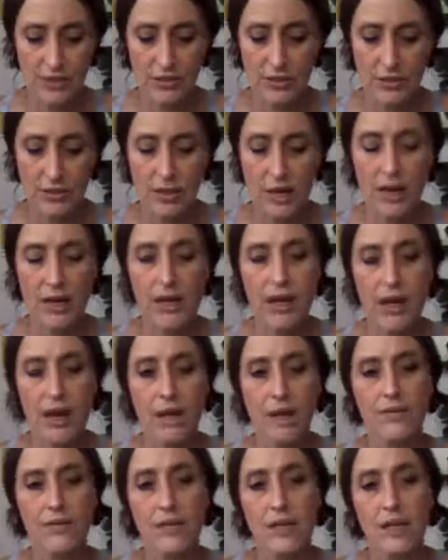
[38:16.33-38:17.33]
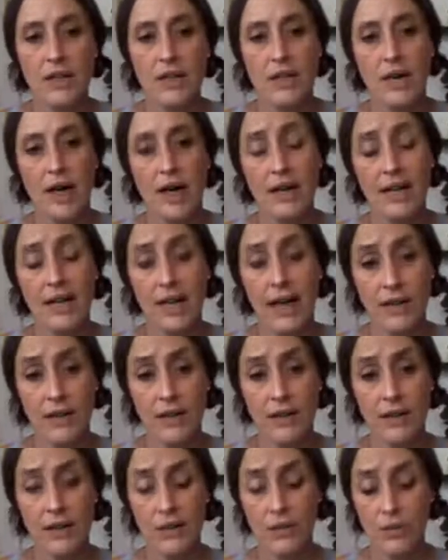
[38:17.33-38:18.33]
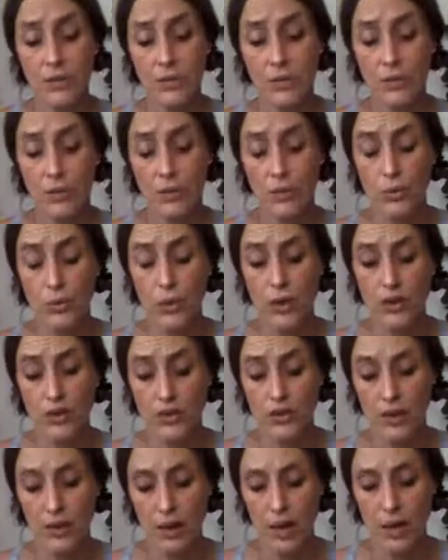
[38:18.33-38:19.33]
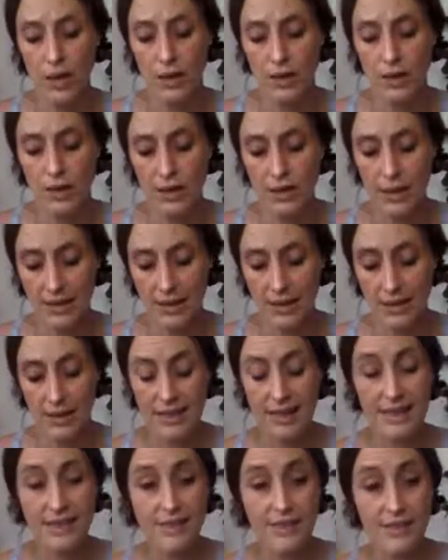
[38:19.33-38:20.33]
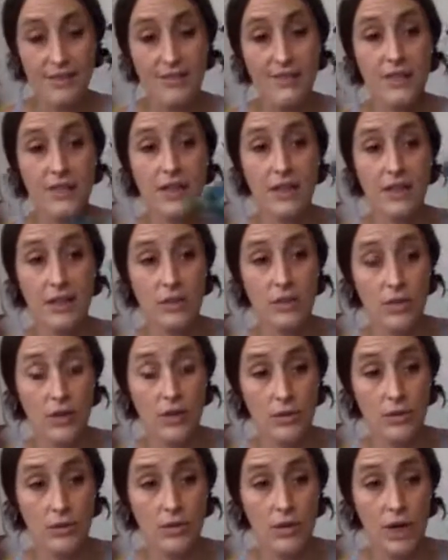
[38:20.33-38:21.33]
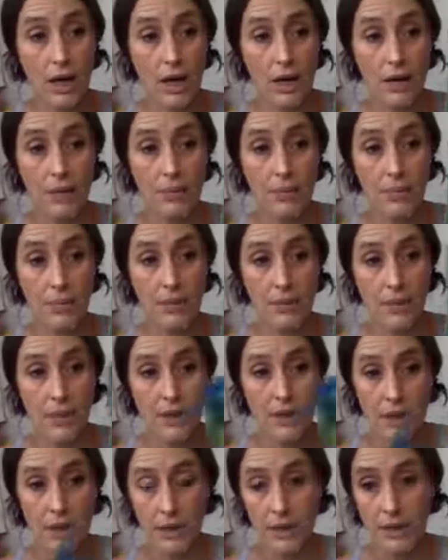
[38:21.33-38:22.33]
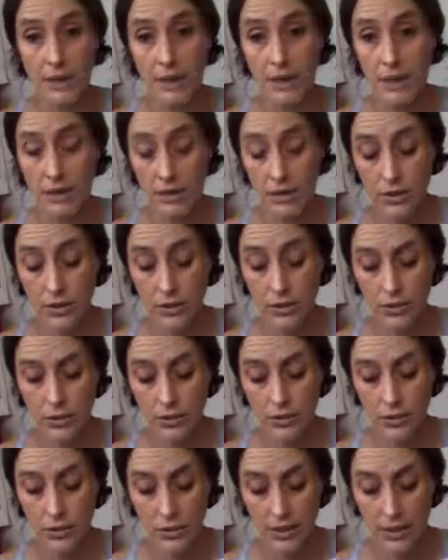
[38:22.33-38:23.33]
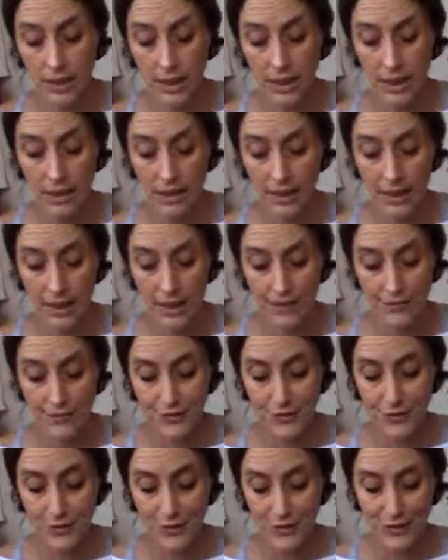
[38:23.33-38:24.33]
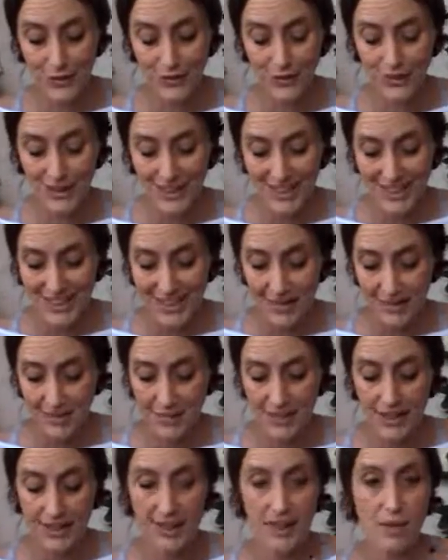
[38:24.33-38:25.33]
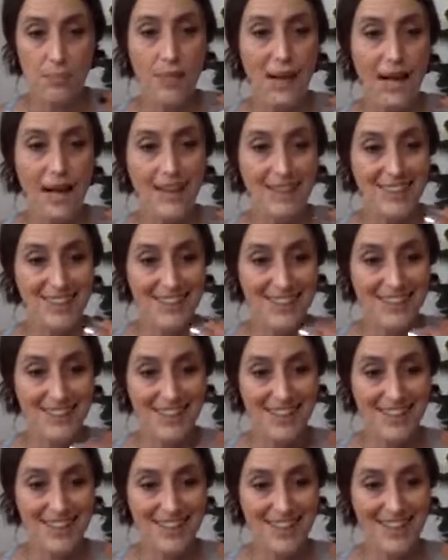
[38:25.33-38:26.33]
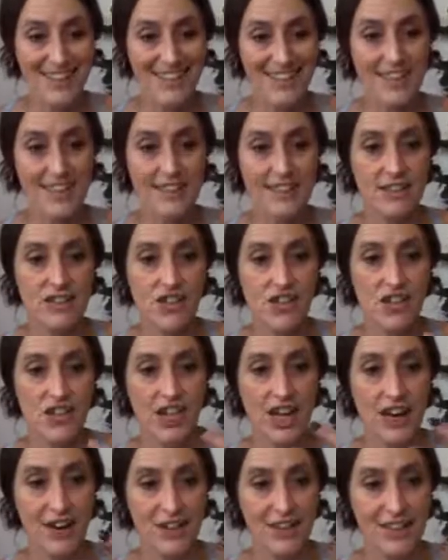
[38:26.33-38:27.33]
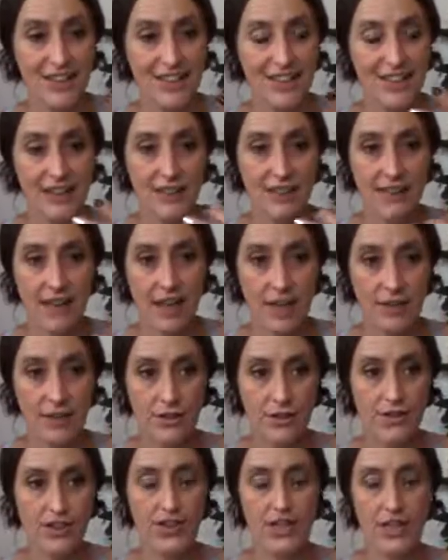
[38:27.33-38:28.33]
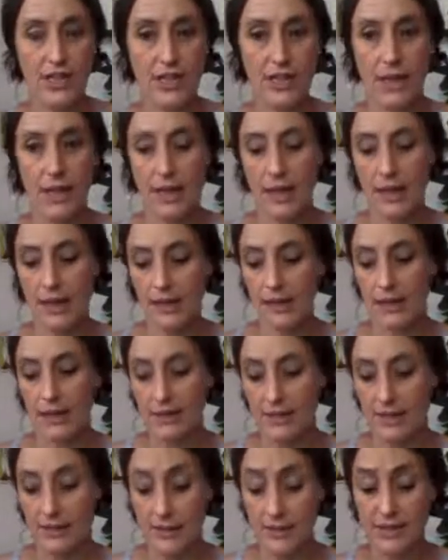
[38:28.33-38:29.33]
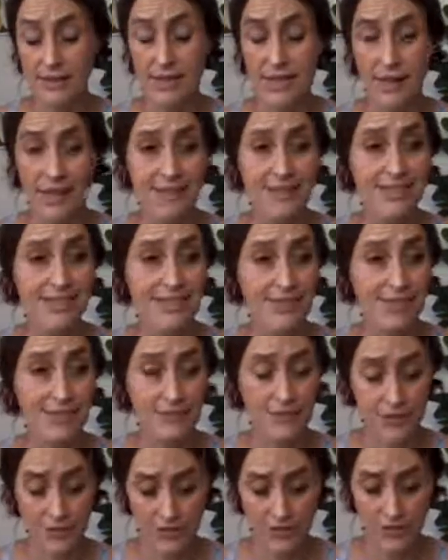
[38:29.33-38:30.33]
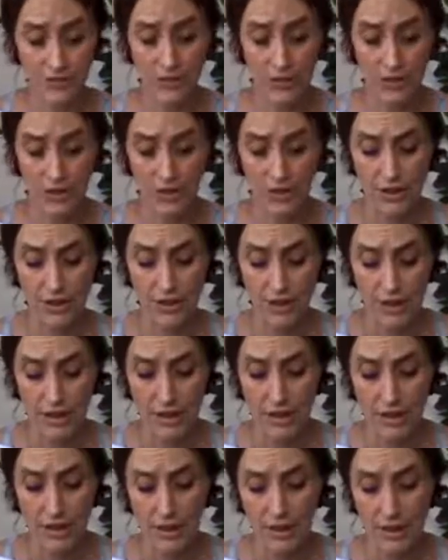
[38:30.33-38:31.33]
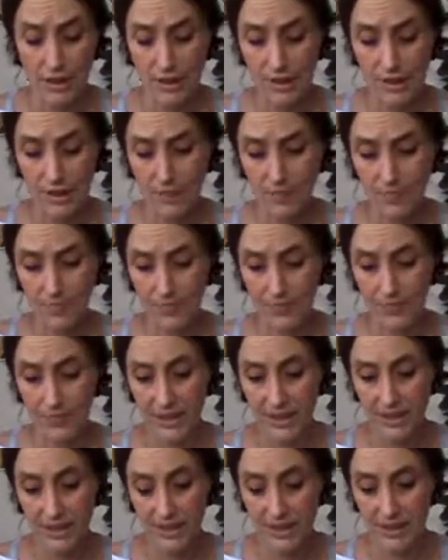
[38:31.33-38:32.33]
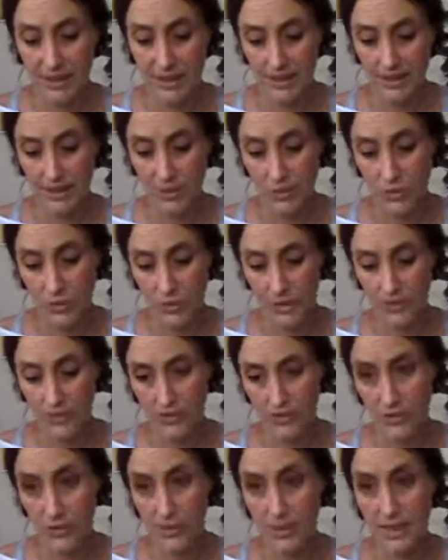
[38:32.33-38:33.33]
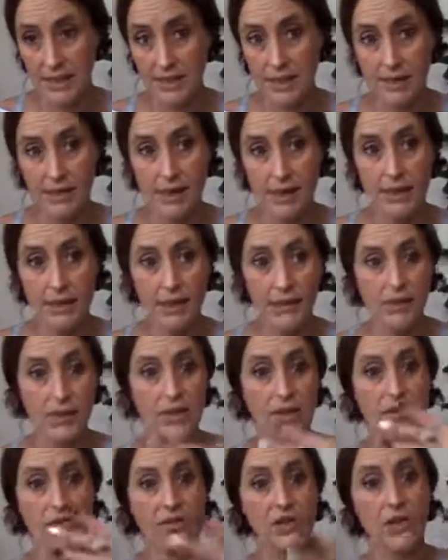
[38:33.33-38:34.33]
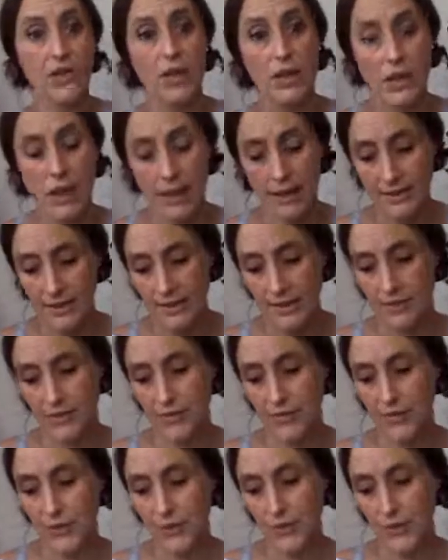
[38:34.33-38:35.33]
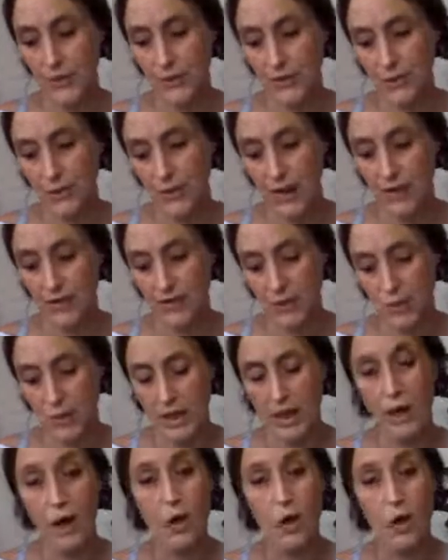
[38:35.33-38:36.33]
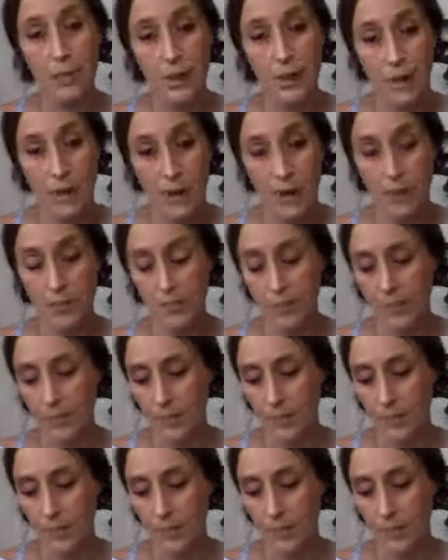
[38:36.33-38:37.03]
There's a lot of, again, you work so hard in this filling your own cup that you now have to find that balance again in sharing this energy, and it's intense in the physical. And it's going to be intense as a collective too, as we open up.